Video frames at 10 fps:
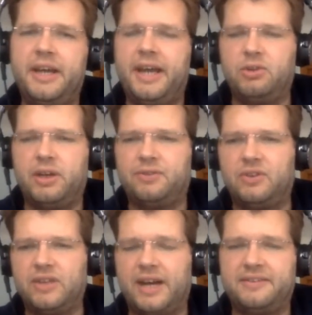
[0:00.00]
and you have
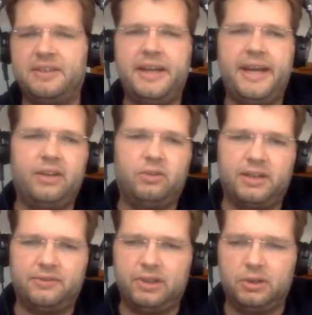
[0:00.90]
this nice
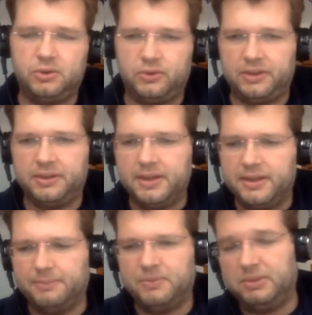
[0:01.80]
end-to-end flow using
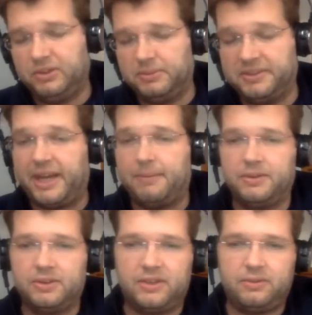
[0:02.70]
Debezium and Camel.
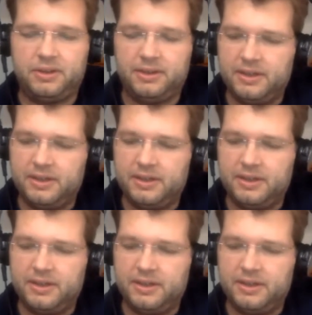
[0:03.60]
So that's really